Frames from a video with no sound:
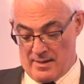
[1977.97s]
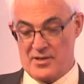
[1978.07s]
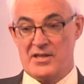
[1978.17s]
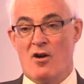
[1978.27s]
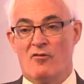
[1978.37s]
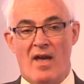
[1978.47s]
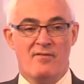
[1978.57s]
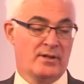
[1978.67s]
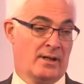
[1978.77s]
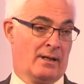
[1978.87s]

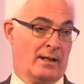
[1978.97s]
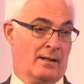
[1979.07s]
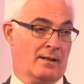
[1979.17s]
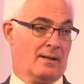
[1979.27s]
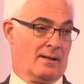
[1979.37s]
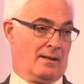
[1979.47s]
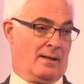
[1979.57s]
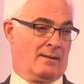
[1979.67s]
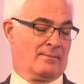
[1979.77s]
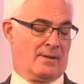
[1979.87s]
Self-evidently,
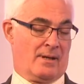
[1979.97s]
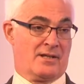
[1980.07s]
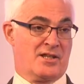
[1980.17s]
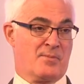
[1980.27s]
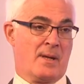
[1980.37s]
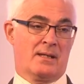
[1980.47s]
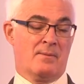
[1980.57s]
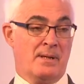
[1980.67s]
I suspect that